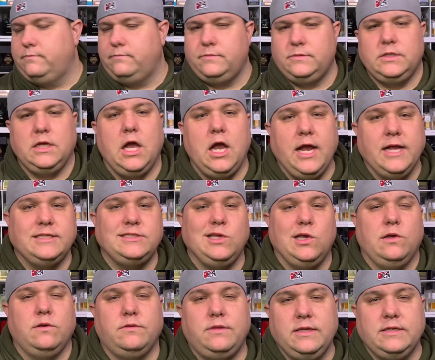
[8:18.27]
Alright,
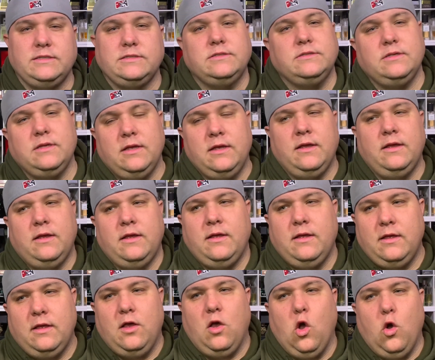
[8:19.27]
so this
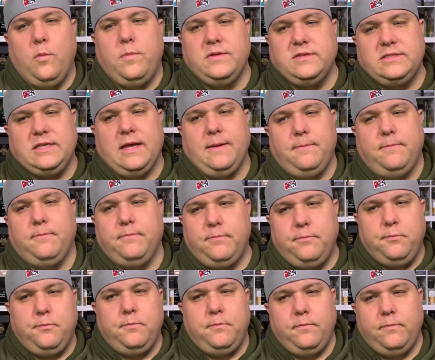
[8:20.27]
opens up
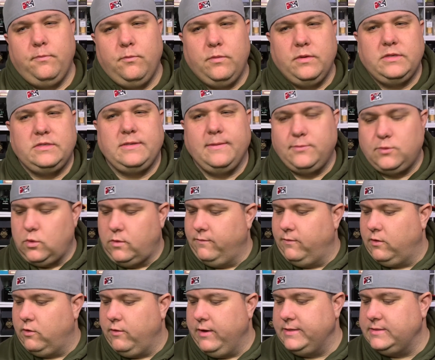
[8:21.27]
with some sort of a
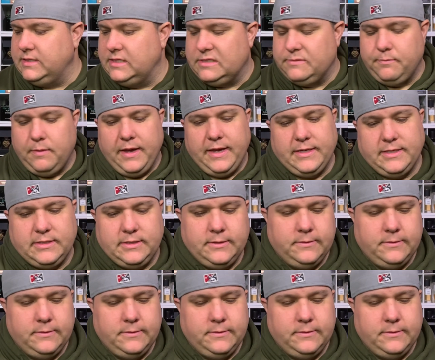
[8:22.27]
crazy spice.